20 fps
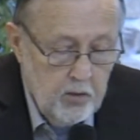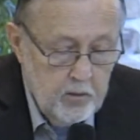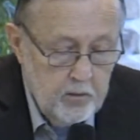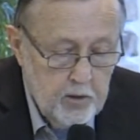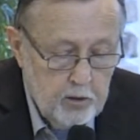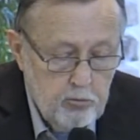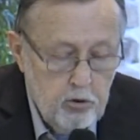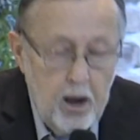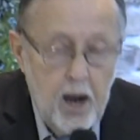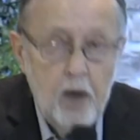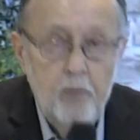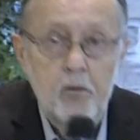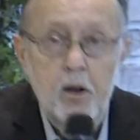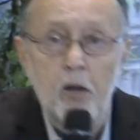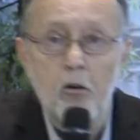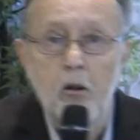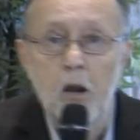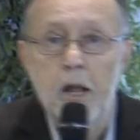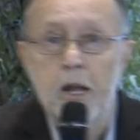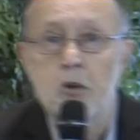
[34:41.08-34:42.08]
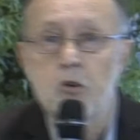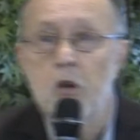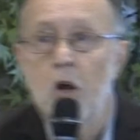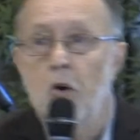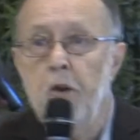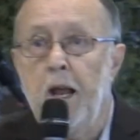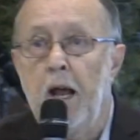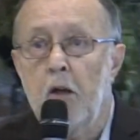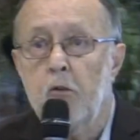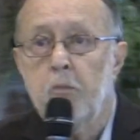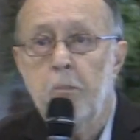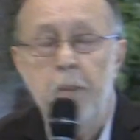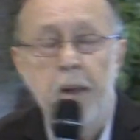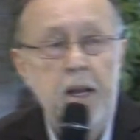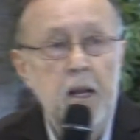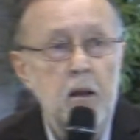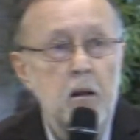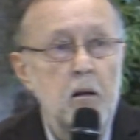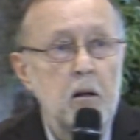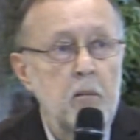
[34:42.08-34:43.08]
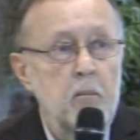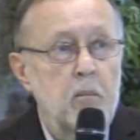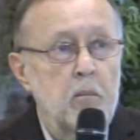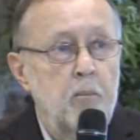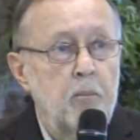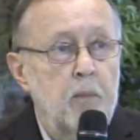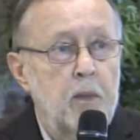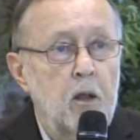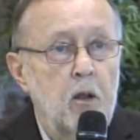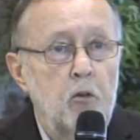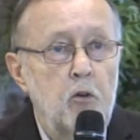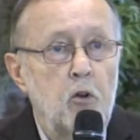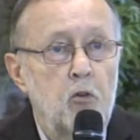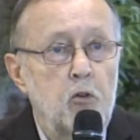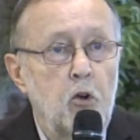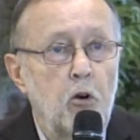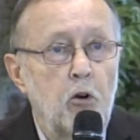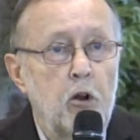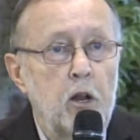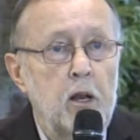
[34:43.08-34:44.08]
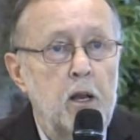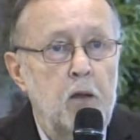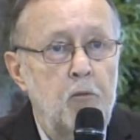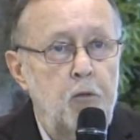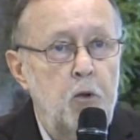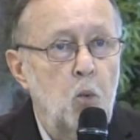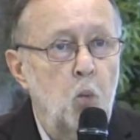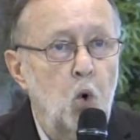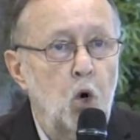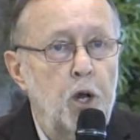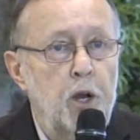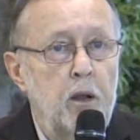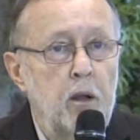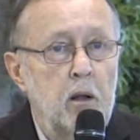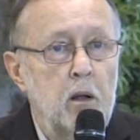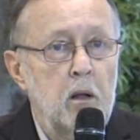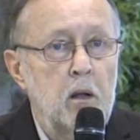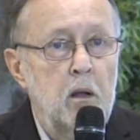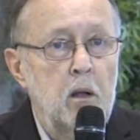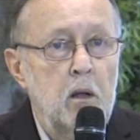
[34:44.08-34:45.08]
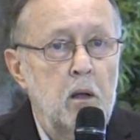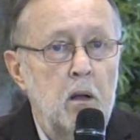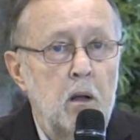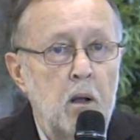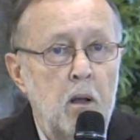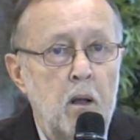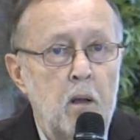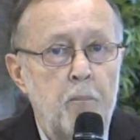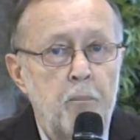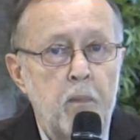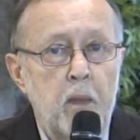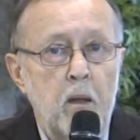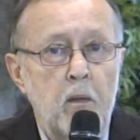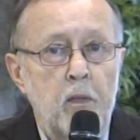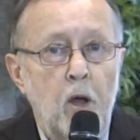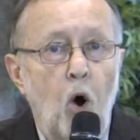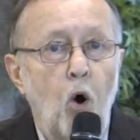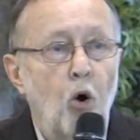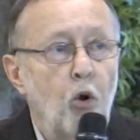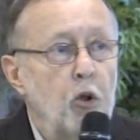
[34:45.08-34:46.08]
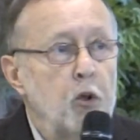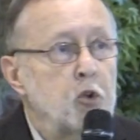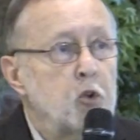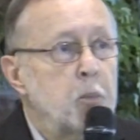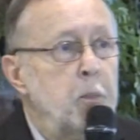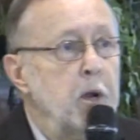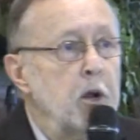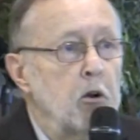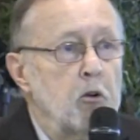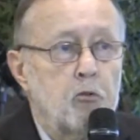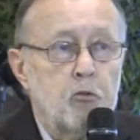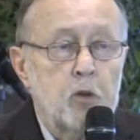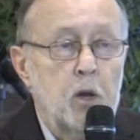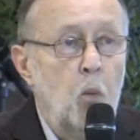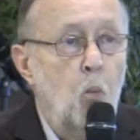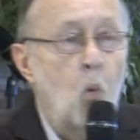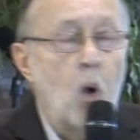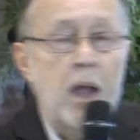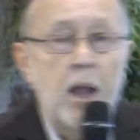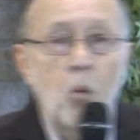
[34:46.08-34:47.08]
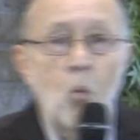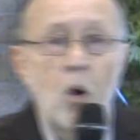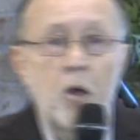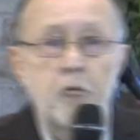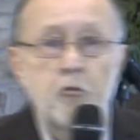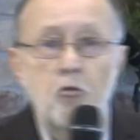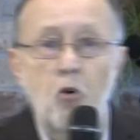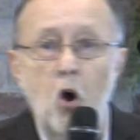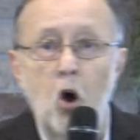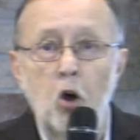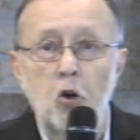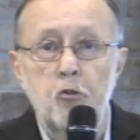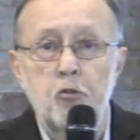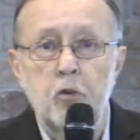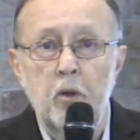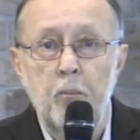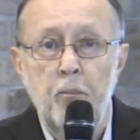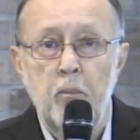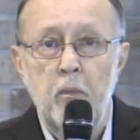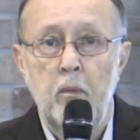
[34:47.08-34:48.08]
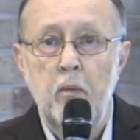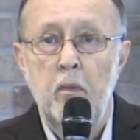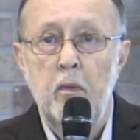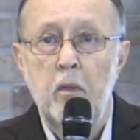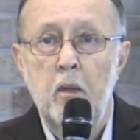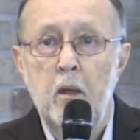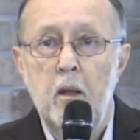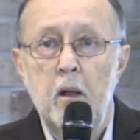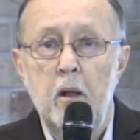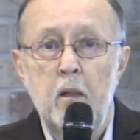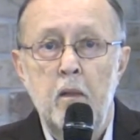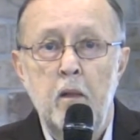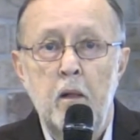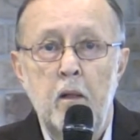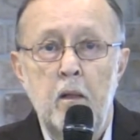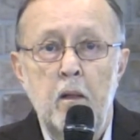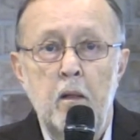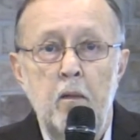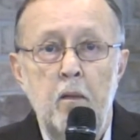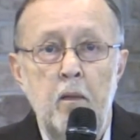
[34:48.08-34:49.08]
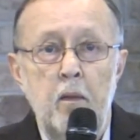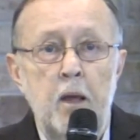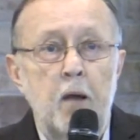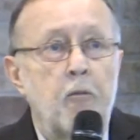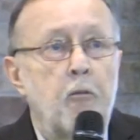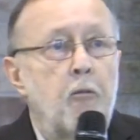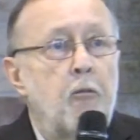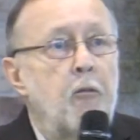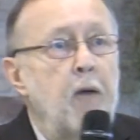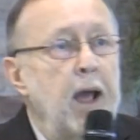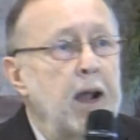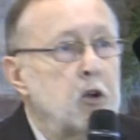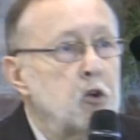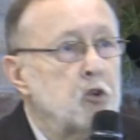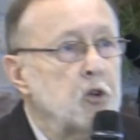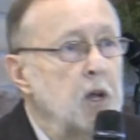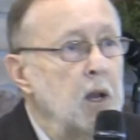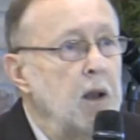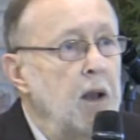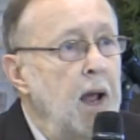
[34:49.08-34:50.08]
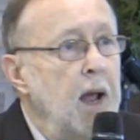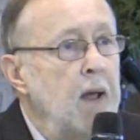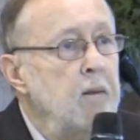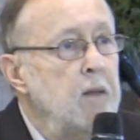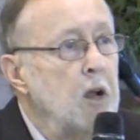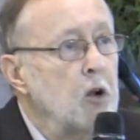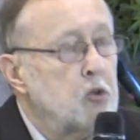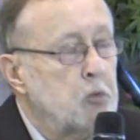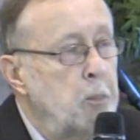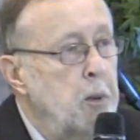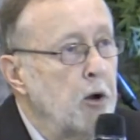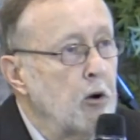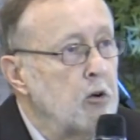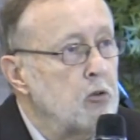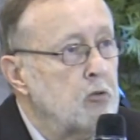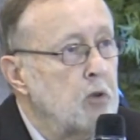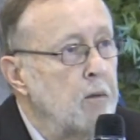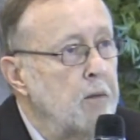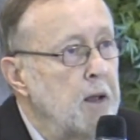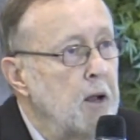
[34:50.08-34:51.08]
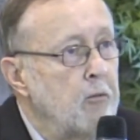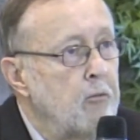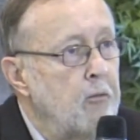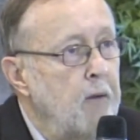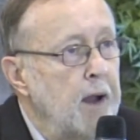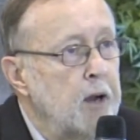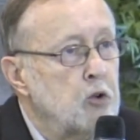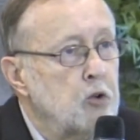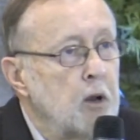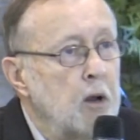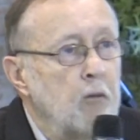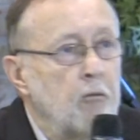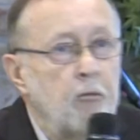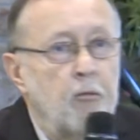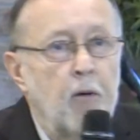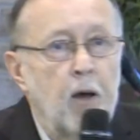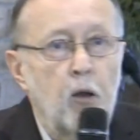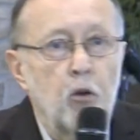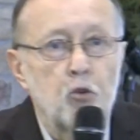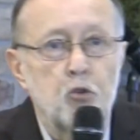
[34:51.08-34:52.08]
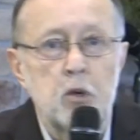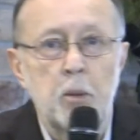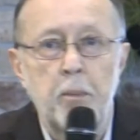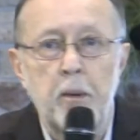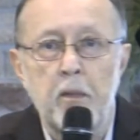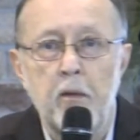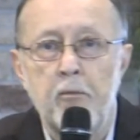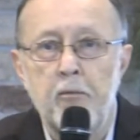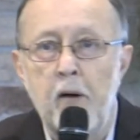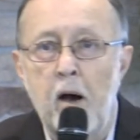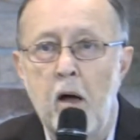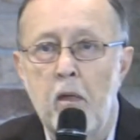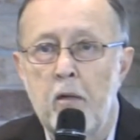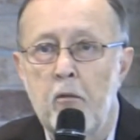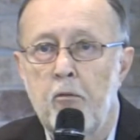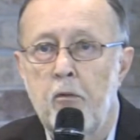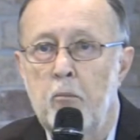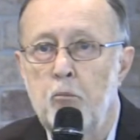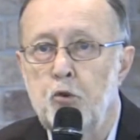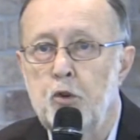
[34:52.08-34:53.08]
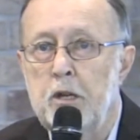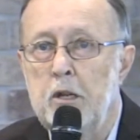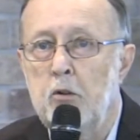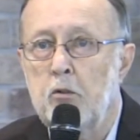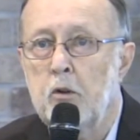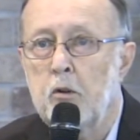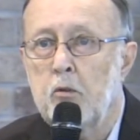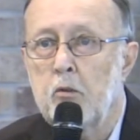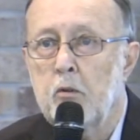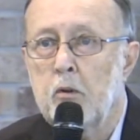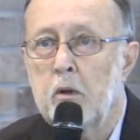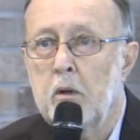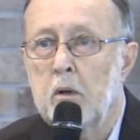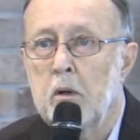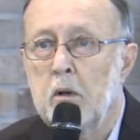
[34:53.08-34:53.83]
the cry of dereliction, oh yes, being deserted, if you would. The Holy Spirit some way withdraws the affection and the experience of the affection and fellowship of the Father from Jesus.